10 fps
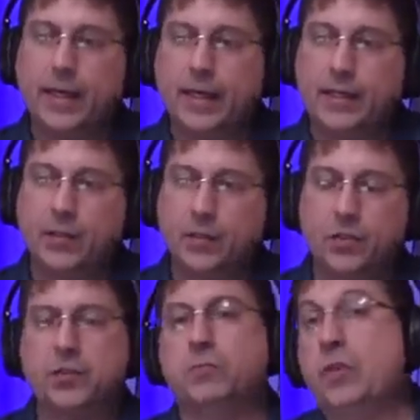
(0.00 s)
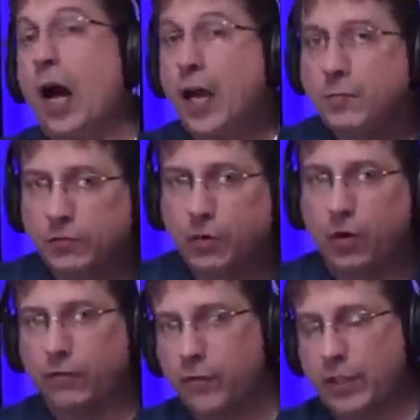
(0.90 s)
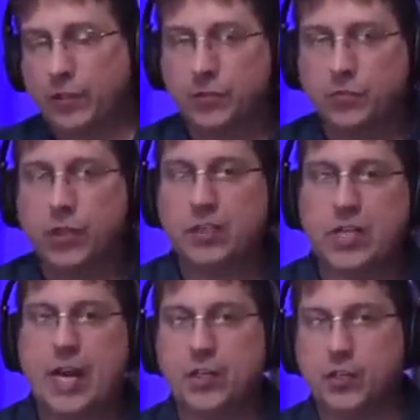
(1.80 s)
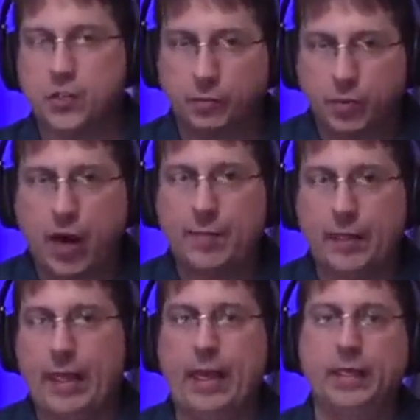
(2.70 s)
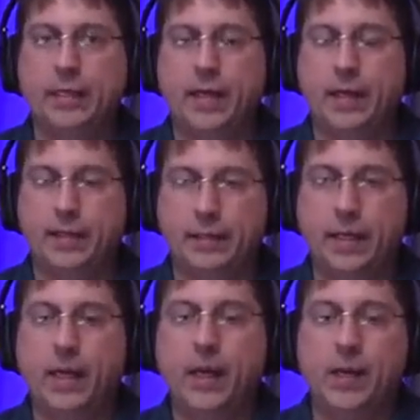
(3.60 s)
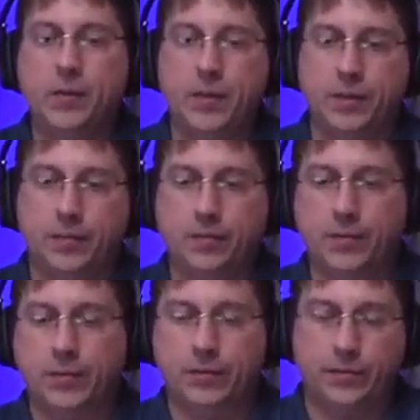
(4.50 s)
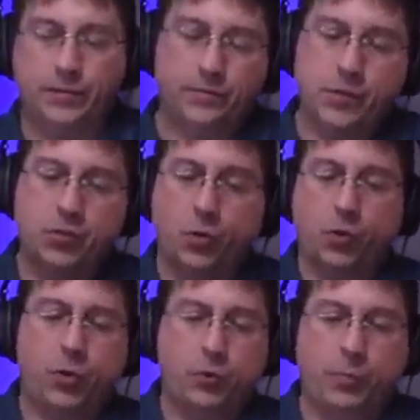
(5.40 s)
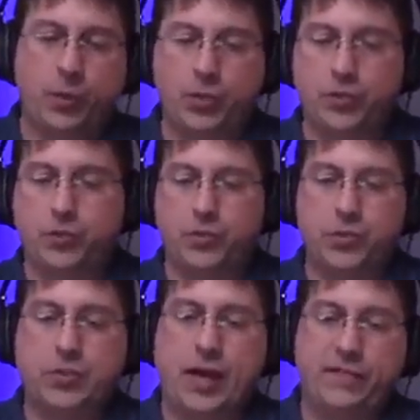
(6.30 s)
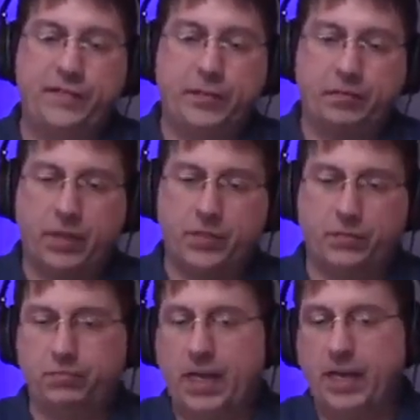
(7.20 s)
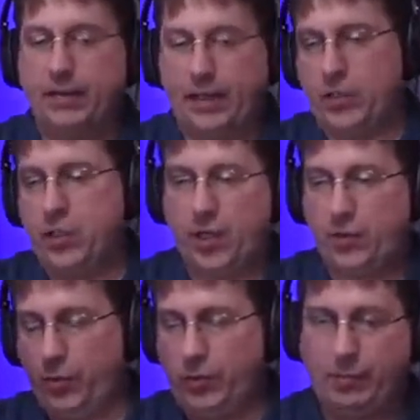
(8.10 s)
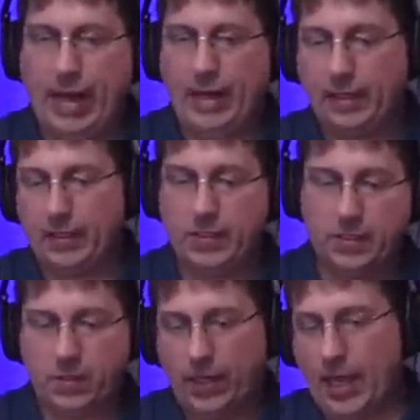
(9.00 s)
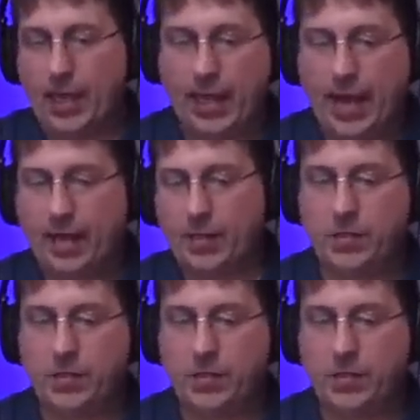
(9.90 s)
There's some time involved for these transactions to propagate, and the store where you purchase your stuff, it does kind of like a check with the bank and says, okay, yeah,